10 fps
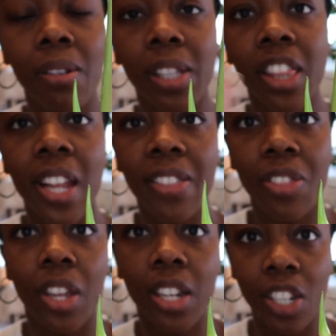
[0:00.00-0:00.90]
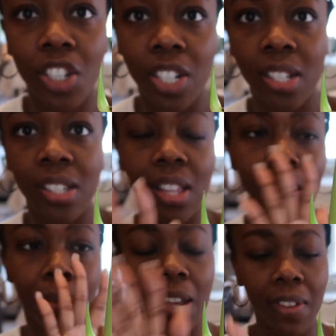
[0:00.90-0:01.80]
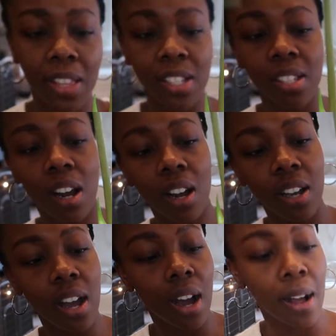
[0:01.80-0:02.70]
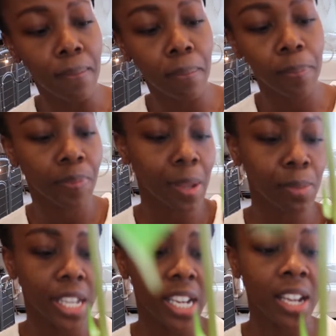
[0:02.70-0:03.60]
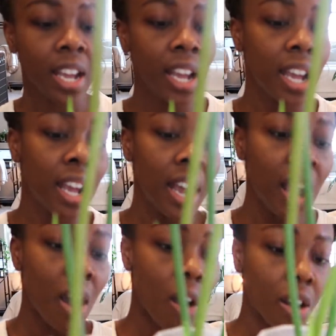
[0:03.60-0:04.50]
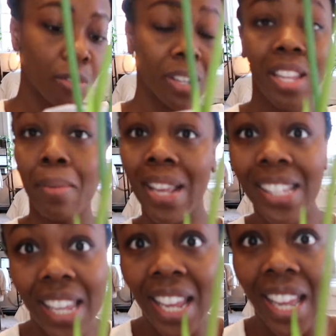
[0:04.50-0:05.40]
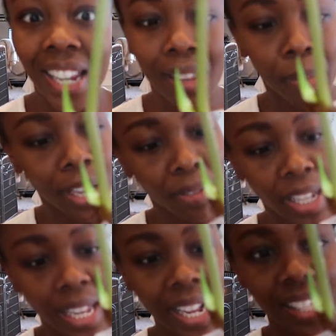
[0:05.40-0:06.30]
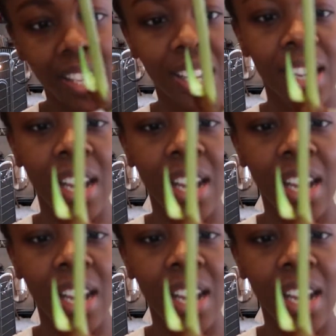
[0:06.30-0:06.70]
I really think that the conditions that I'm giving this plant are really amazing, and the plant really likes it.